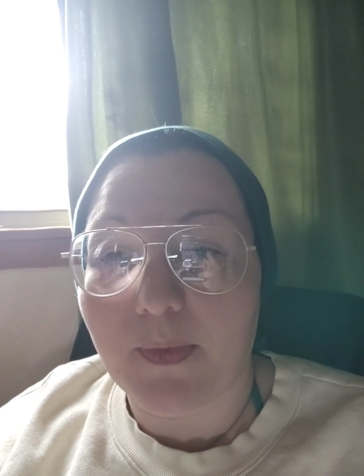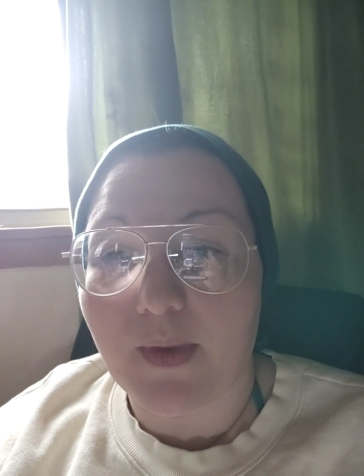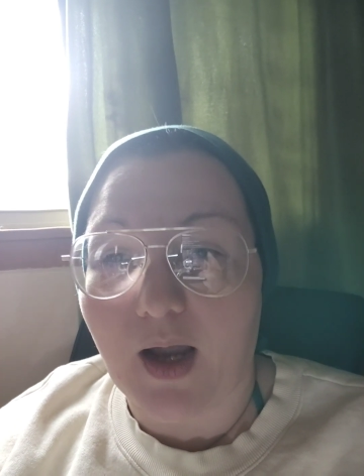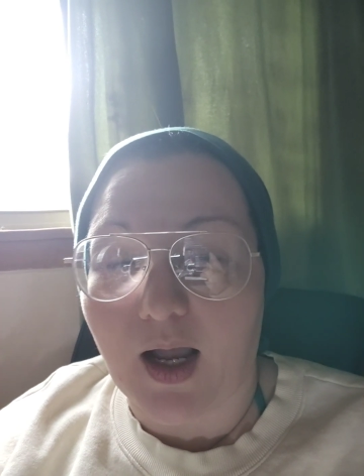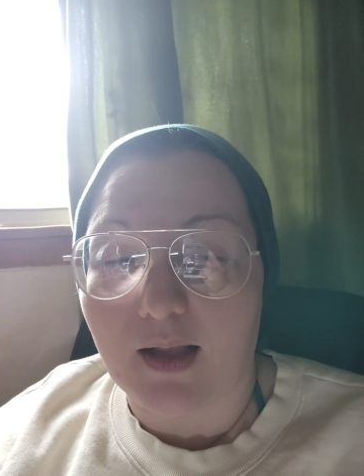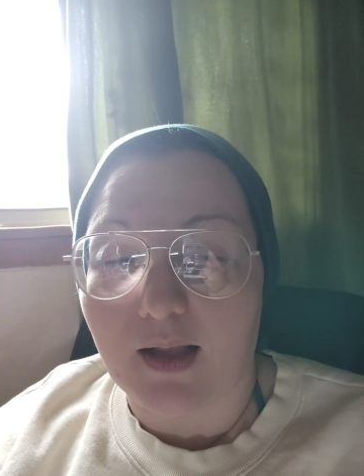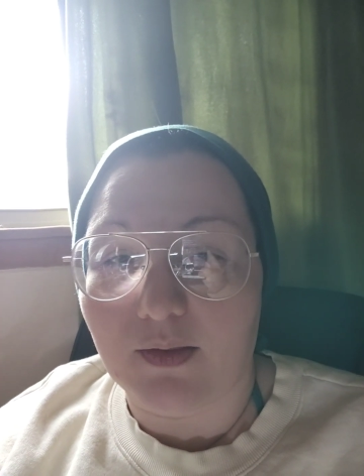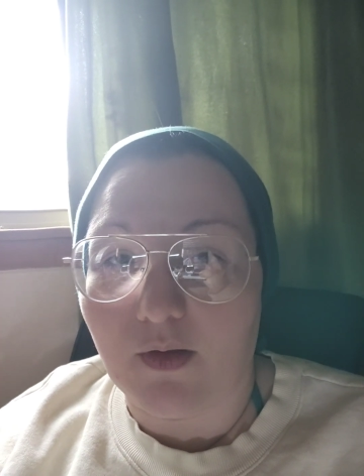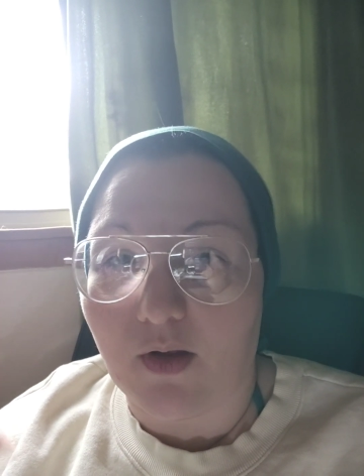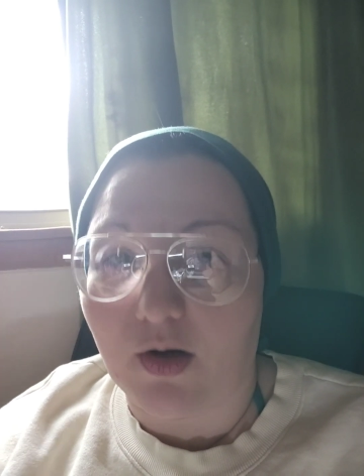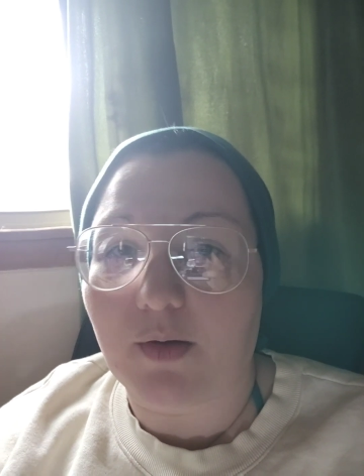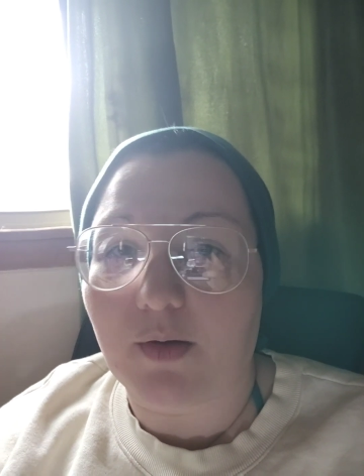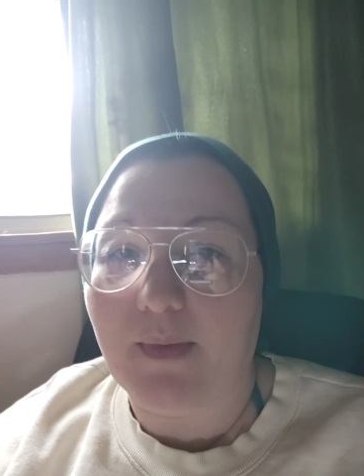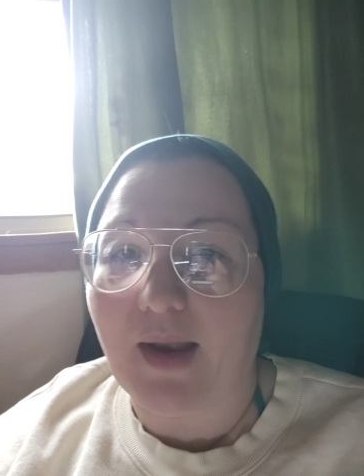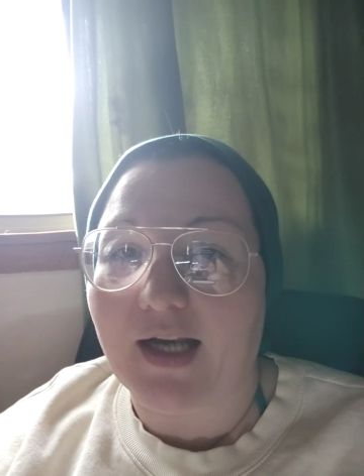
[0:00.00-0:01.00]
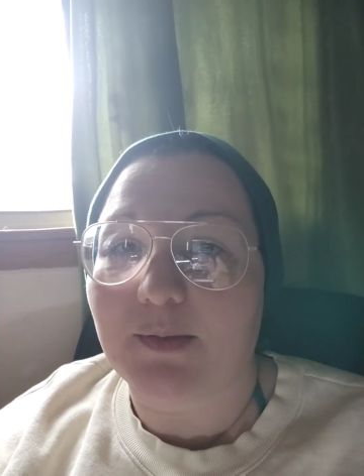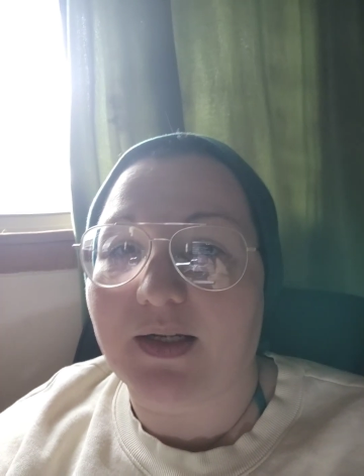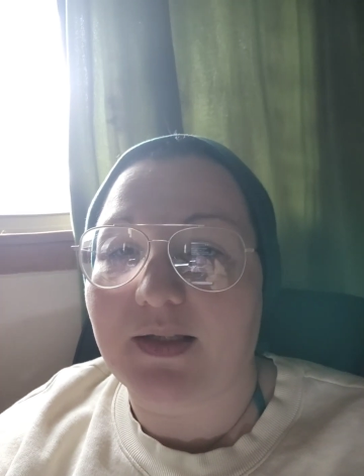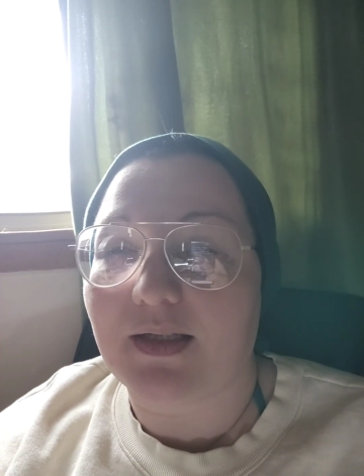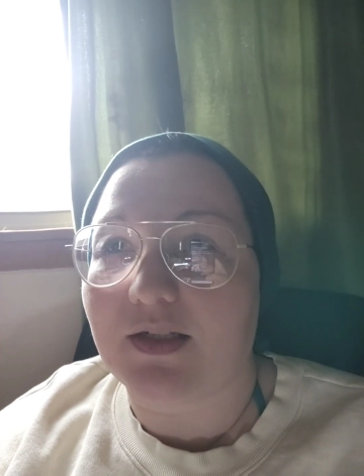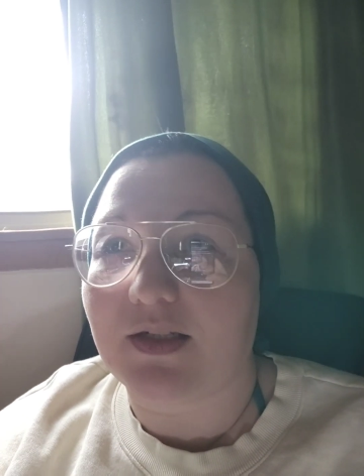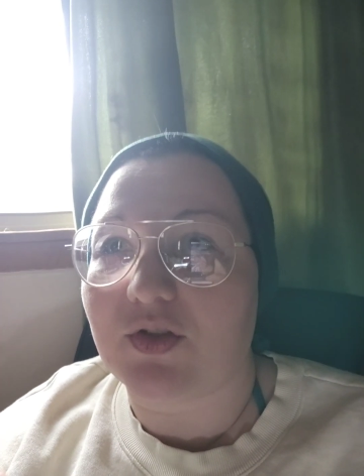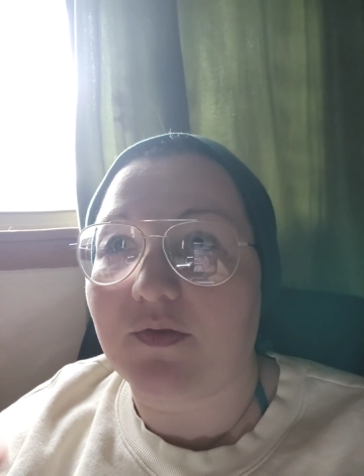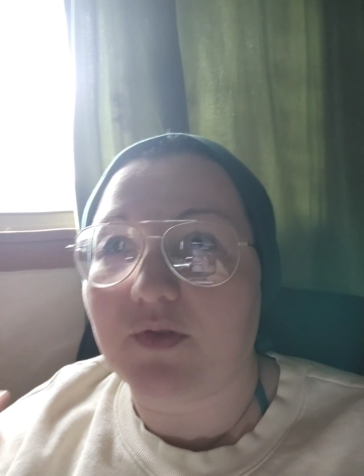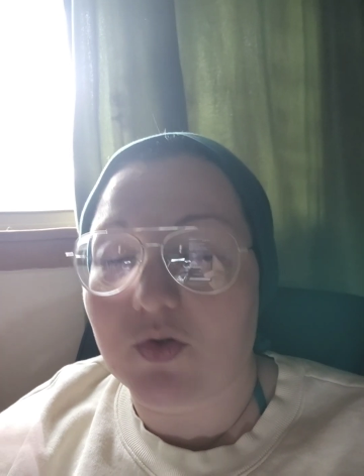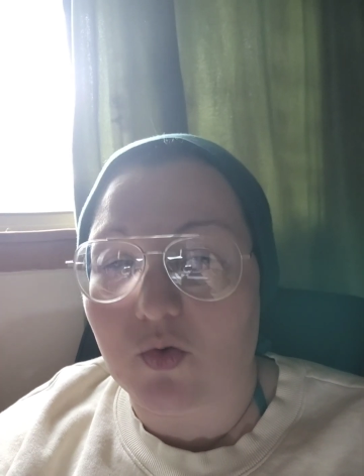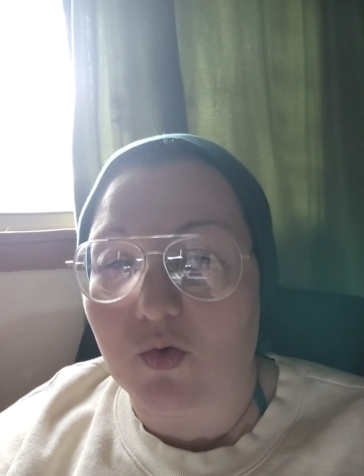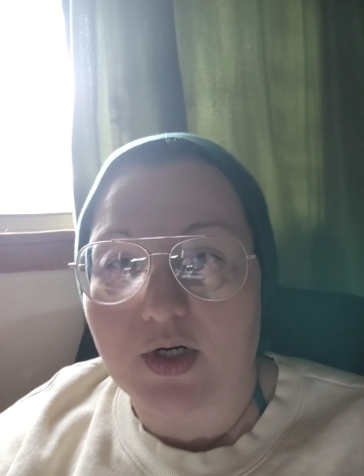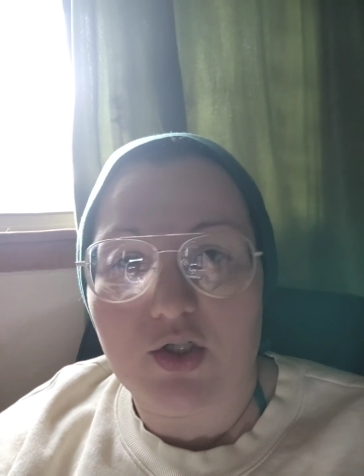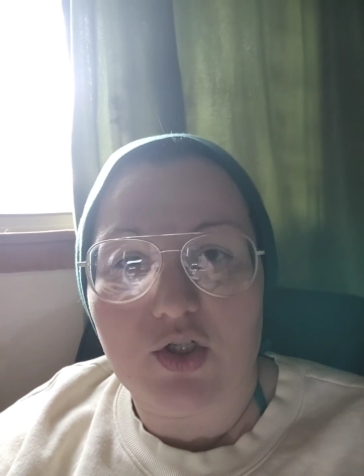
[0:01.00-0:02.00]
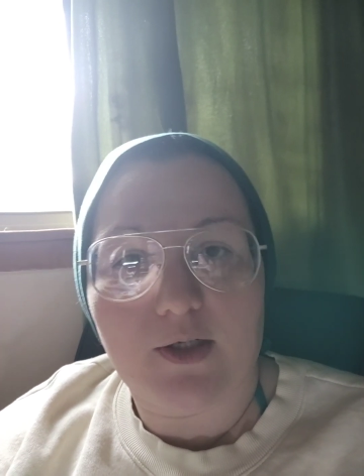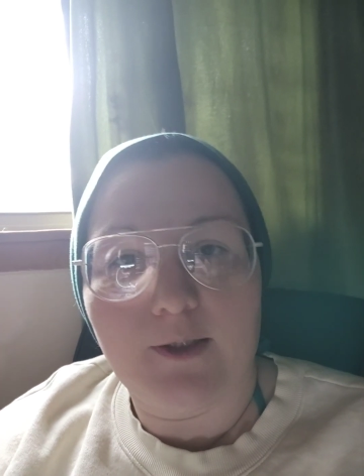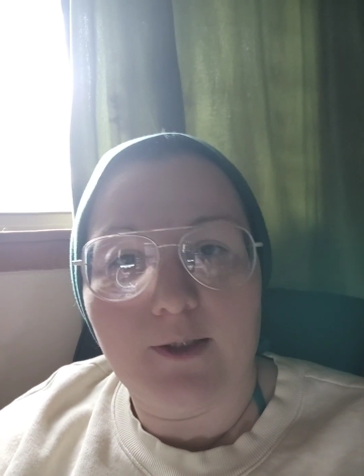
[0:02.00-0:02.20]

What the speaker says: longer maximization of storage.